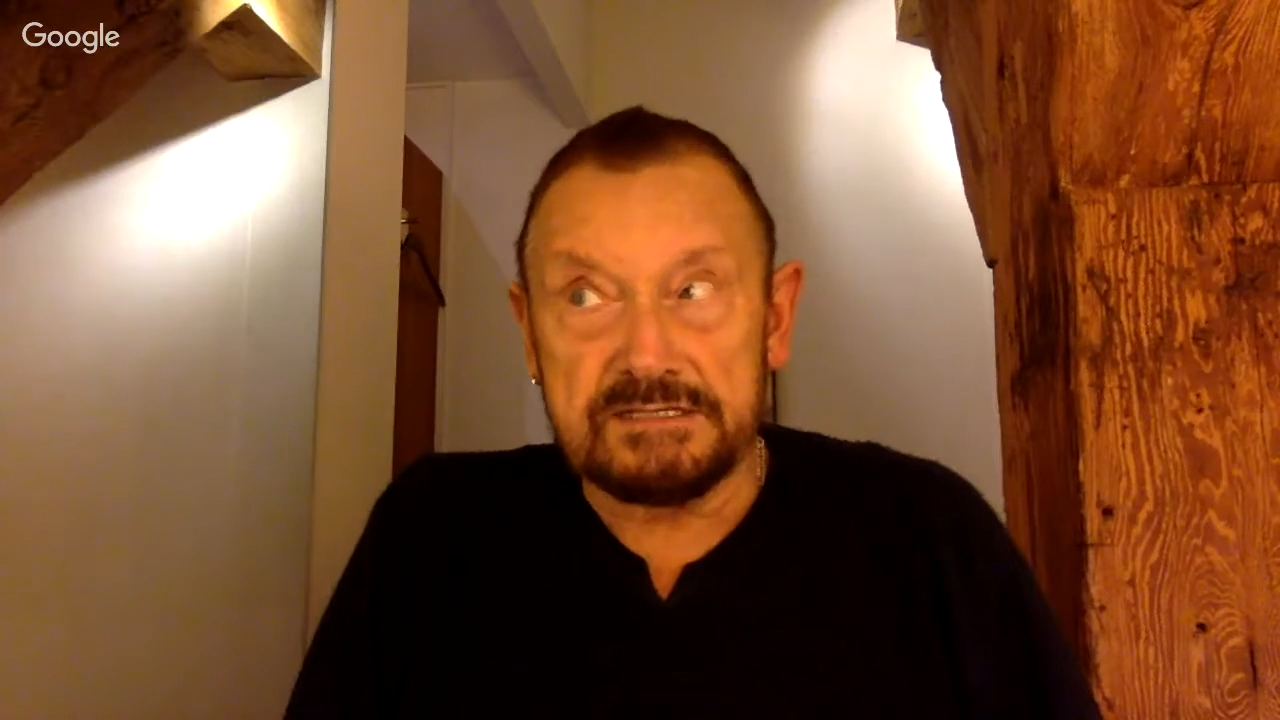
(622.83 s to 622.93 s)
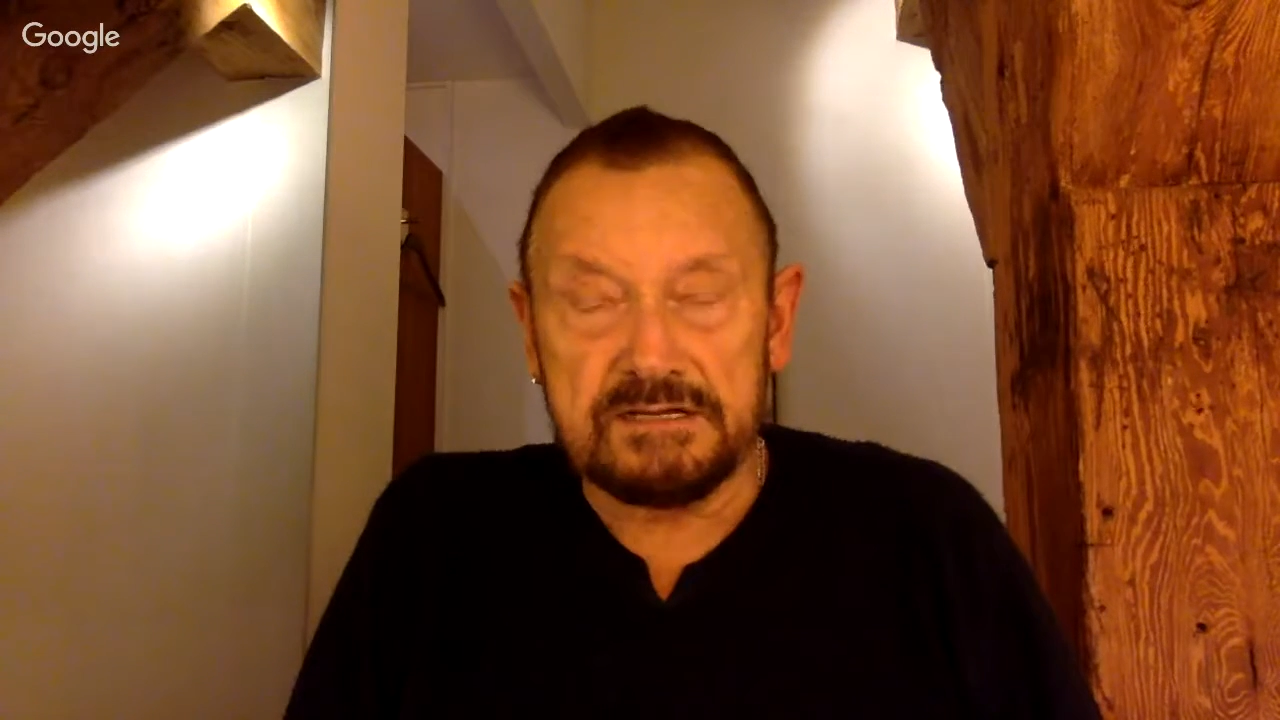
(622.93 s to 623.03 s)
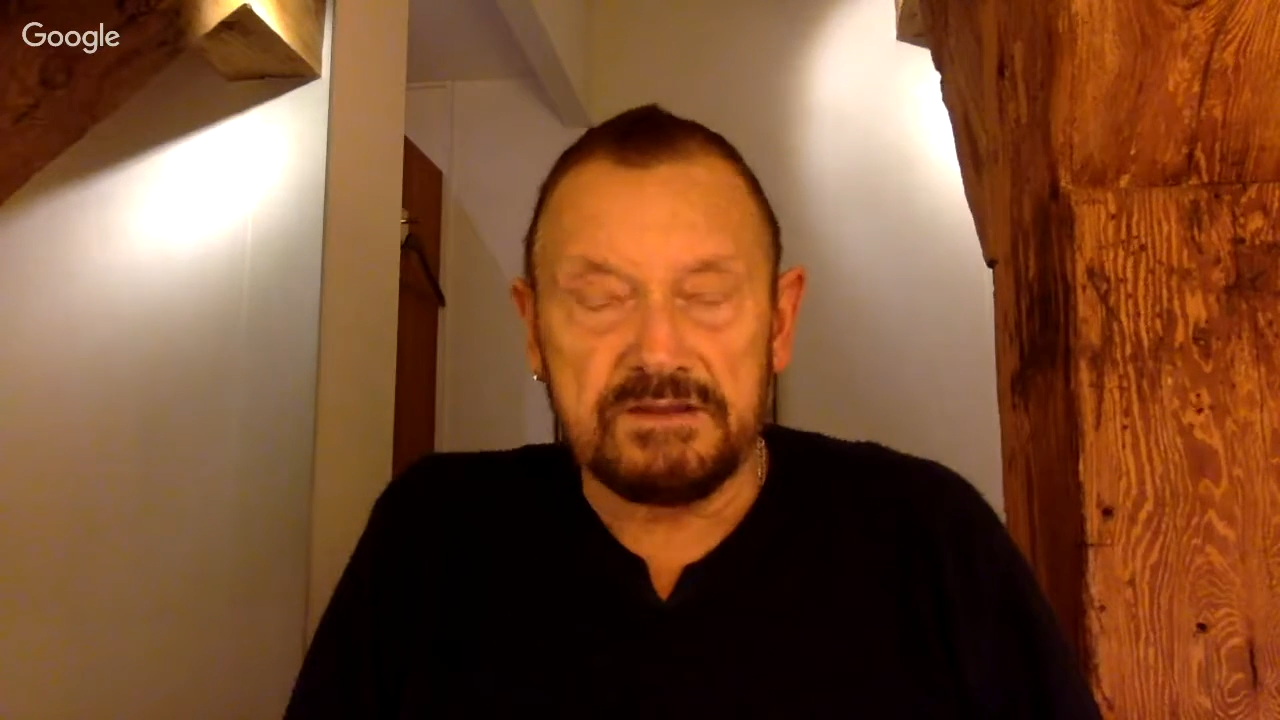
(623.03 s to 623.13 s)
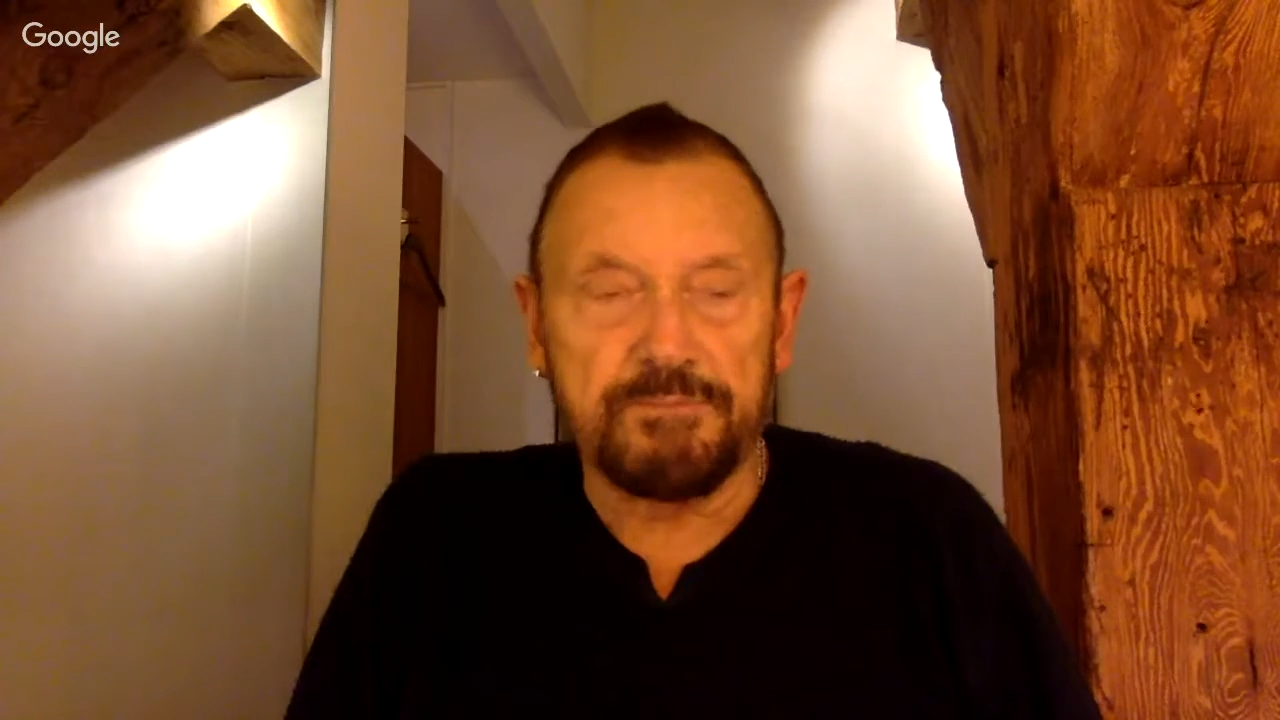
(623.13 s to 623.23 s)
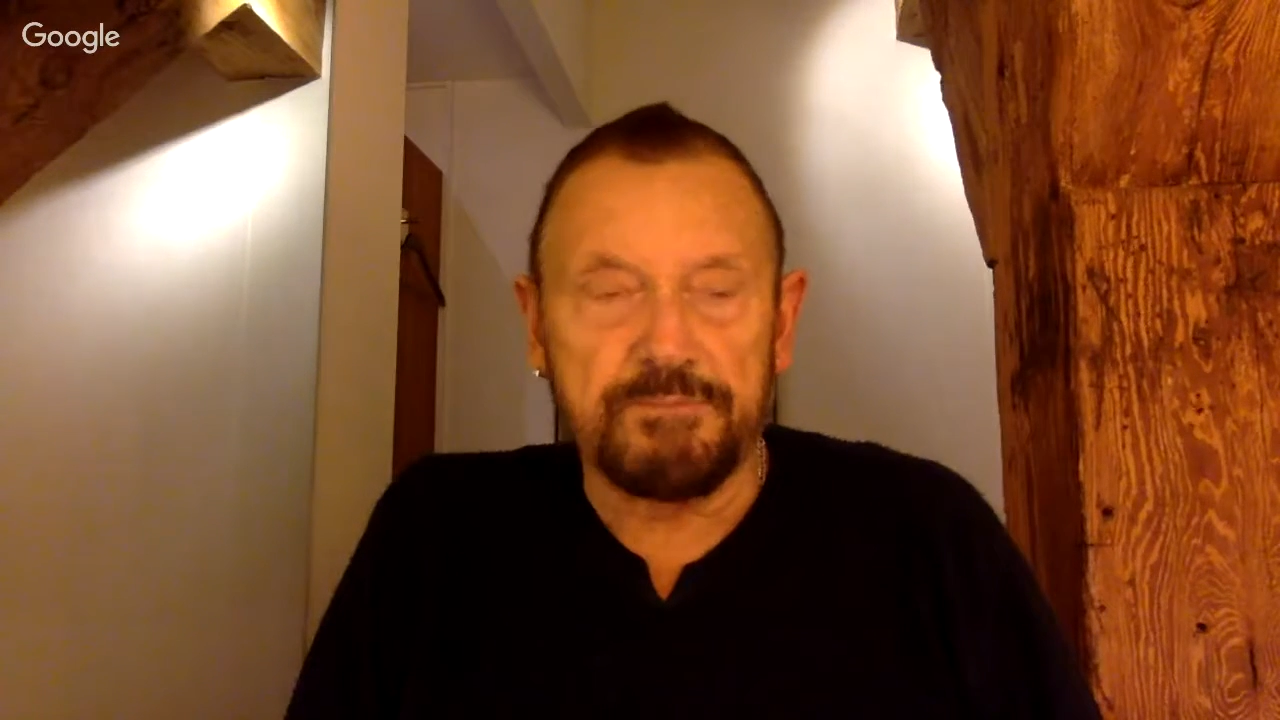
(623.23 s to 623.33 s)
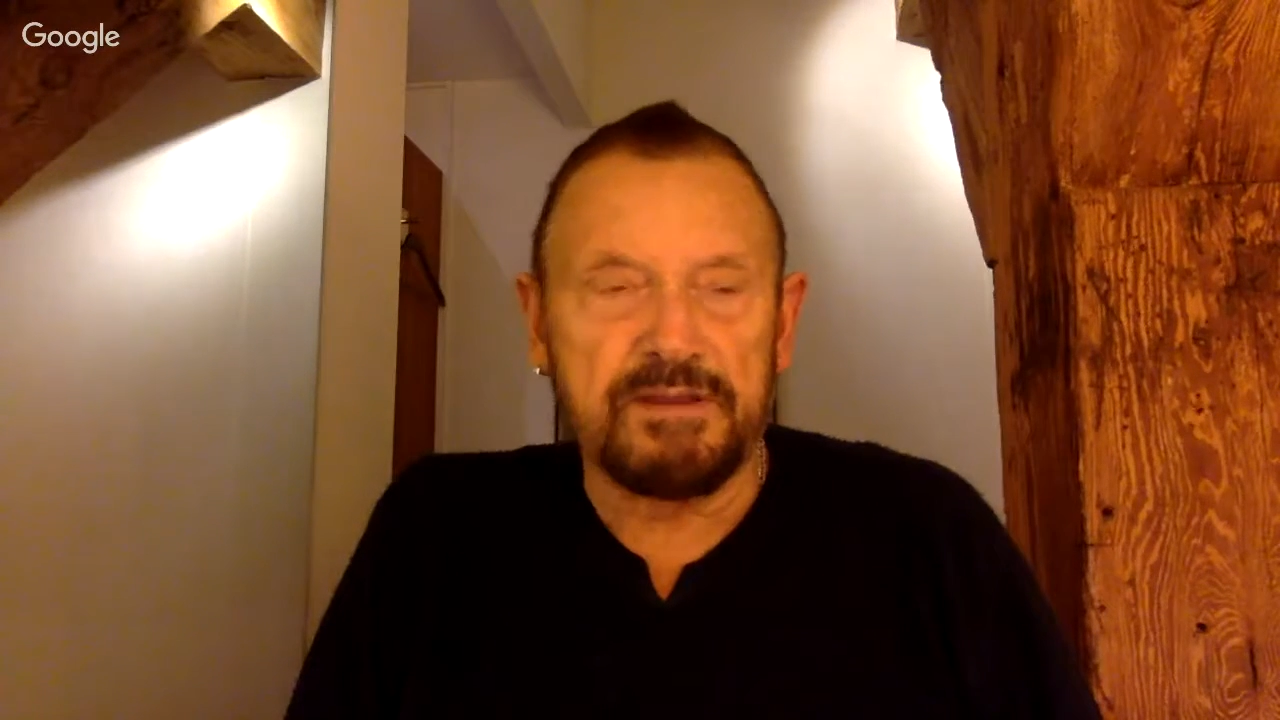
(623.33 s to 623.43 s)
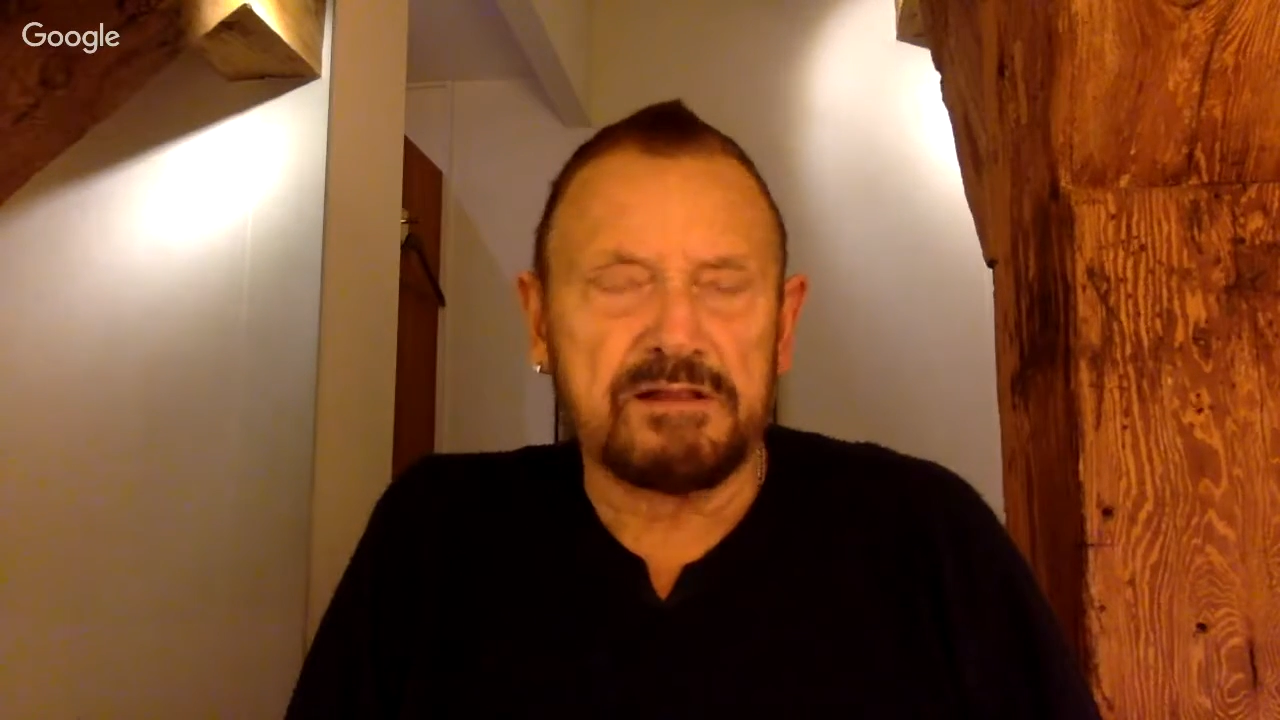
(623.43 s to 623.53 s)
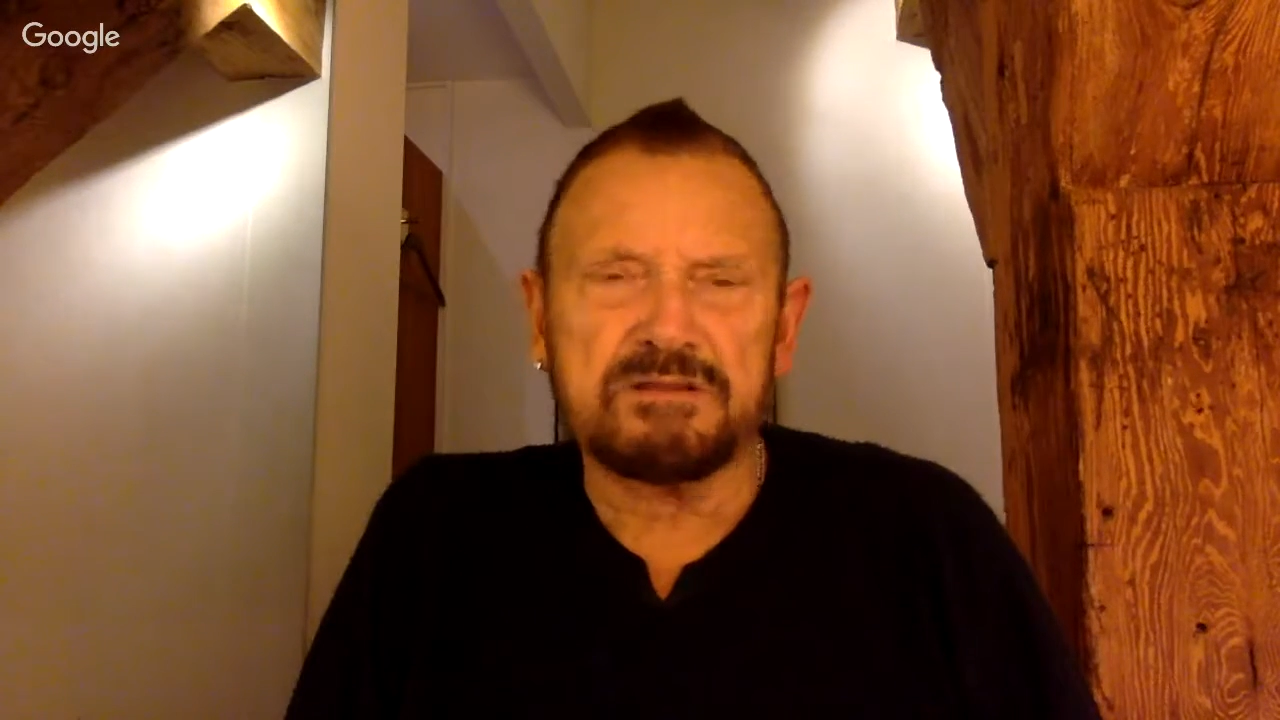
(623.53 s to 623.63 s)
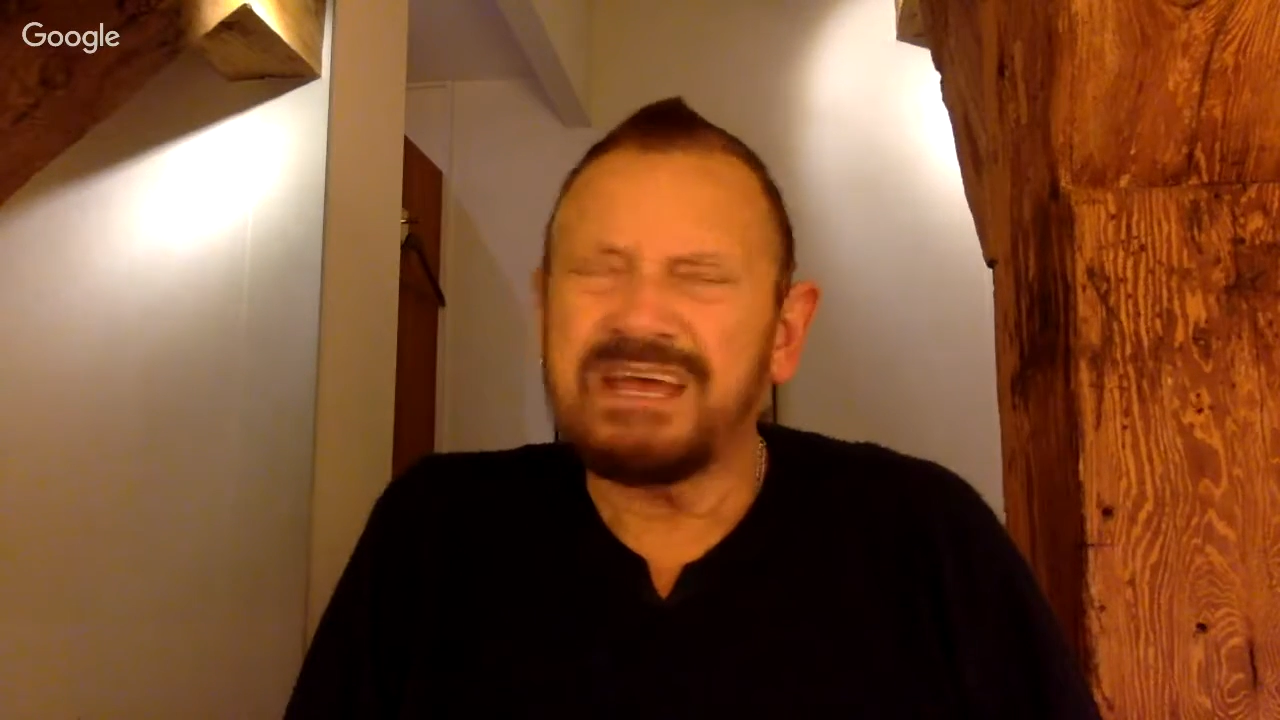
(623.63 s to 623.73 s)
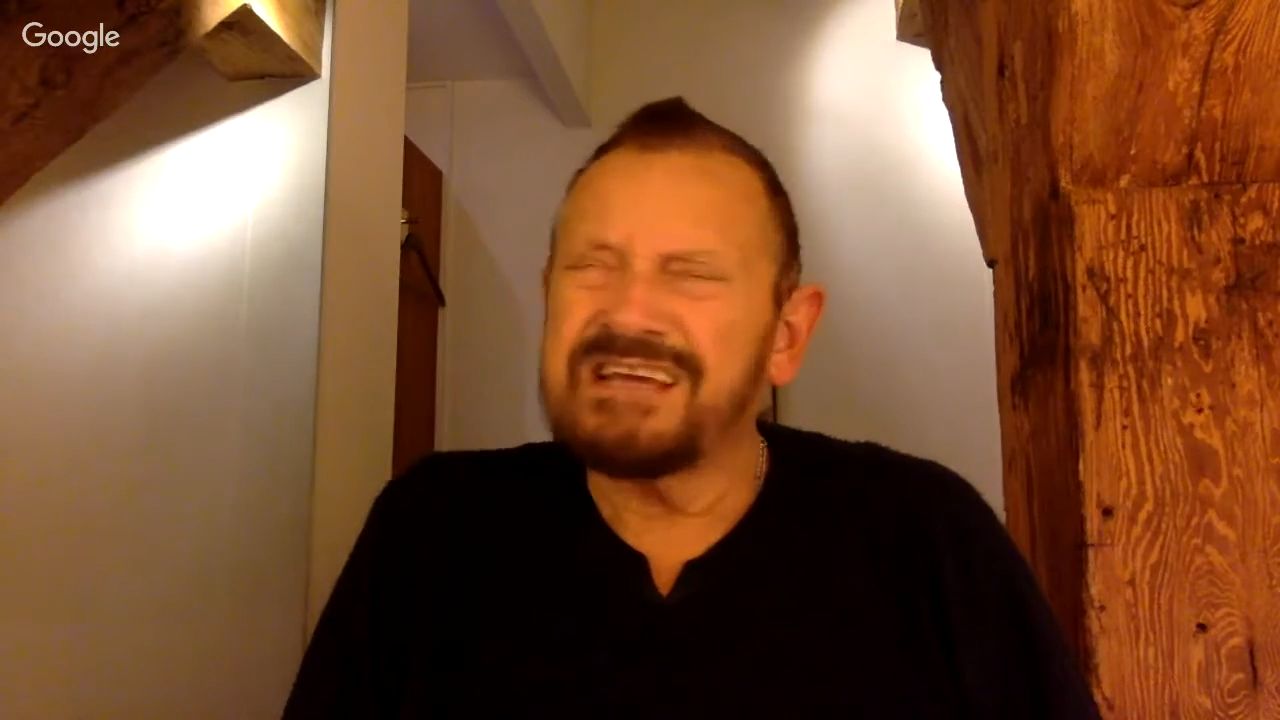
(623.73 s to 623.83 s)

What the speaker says: I got a bit closer.